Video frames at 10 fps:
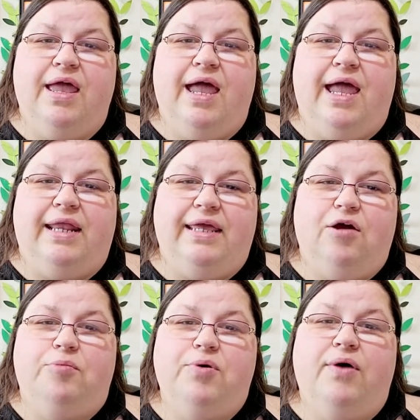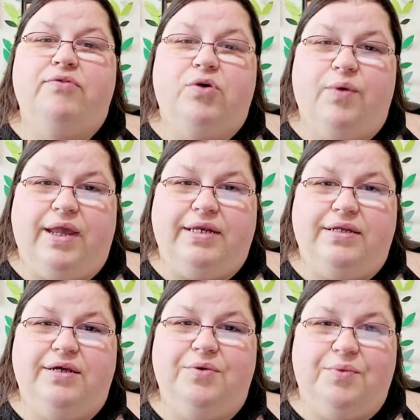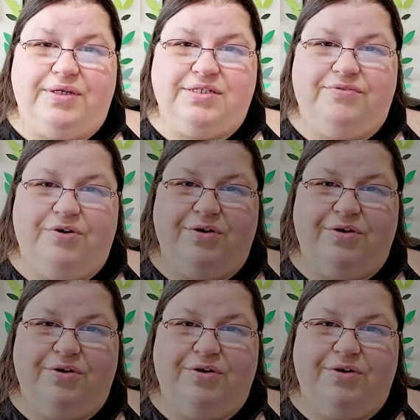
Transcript: and I hope you have a great rest of your